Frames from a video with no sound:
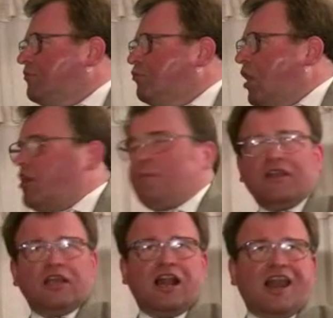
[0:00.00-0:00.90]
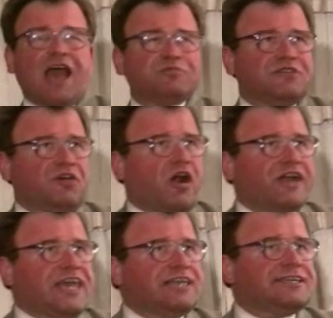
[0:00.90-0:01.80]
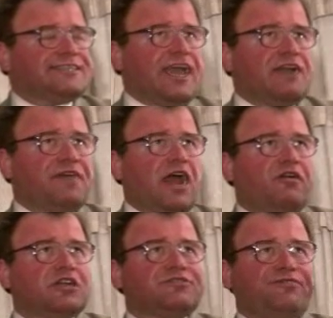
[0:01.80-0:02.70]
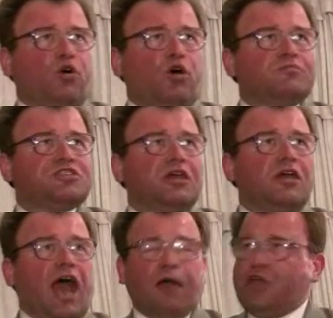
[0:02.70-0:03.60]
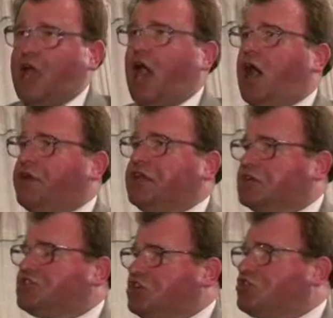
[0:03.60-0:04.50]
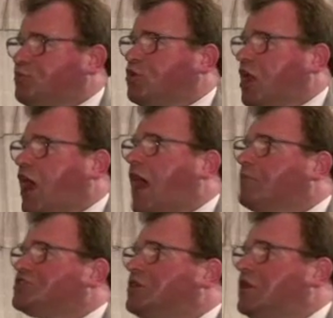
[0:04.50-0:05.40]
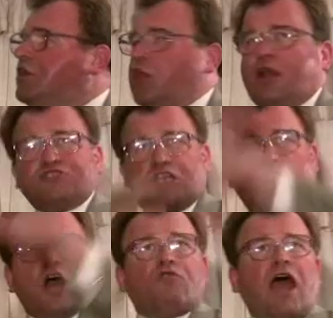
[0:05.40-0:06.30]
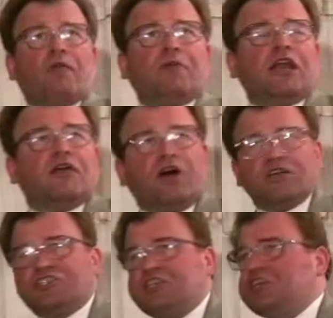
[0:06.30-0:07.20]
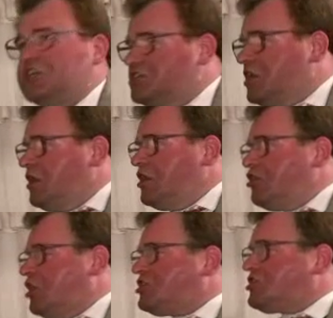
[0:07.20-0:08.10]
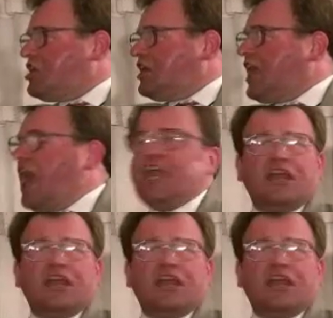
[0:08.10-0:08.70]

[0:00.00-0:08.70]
Worried about the collapse of our identity in various forms. And we are in considerable collapse. You don't have to go around many of our cities. You notice the decay